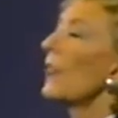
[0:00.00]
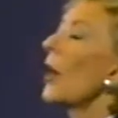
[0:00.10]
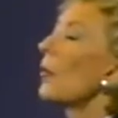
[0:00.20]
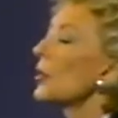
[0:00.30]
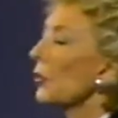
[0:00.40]

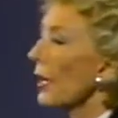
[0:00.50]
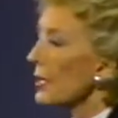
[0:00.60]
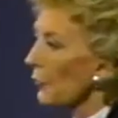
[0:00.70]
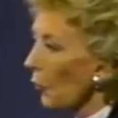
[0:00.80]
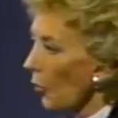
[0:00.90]
that would
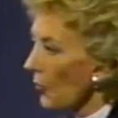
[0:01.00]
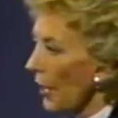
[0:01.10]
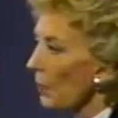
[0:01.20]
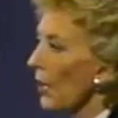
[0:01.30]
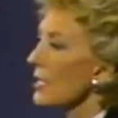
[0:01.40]
transform
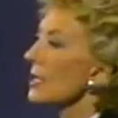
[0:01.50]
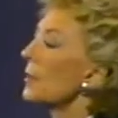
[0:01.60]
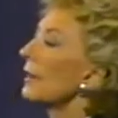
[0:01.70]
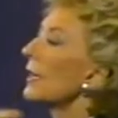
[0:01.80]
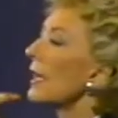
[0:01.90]
that
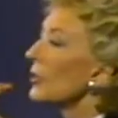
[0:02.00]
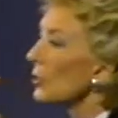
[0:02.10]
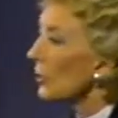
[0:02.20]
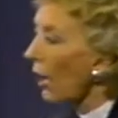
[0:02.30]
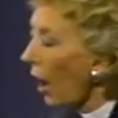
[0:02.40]
possibility
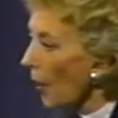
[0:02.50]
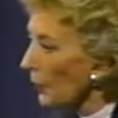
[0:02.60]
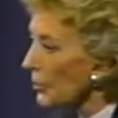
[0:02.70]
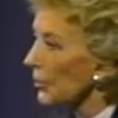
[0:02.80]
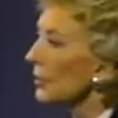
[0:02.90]
into an
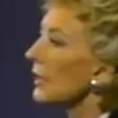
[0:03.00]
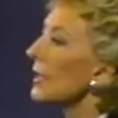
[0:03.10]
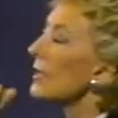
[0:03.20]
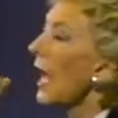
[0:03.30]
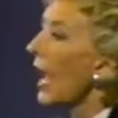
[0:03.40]

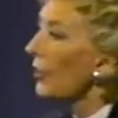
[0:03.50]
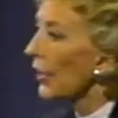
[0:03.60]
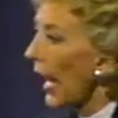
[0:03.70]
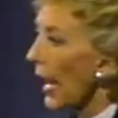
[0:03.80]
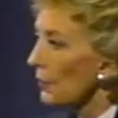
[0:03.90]
opportunity to have
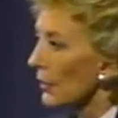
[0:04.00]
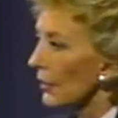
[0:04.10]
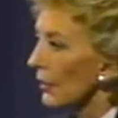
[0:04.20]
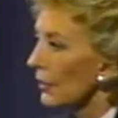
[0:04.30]
it happen.